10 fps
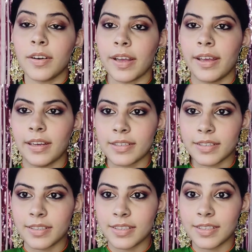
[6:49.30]
Okay, yeah,
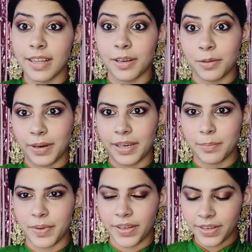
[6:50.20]
so this is like
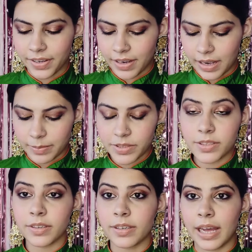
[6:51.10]
quite pink. I'm
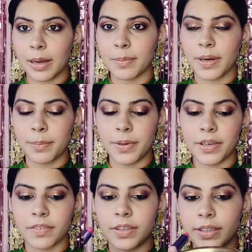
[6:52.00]
just gonna dab a
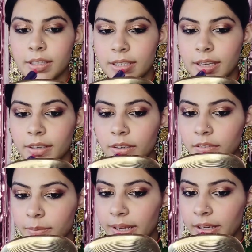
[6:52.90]
bit of it in the center
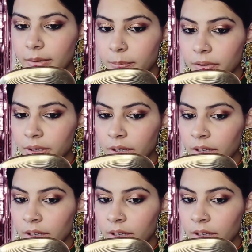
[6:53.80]
of my lip.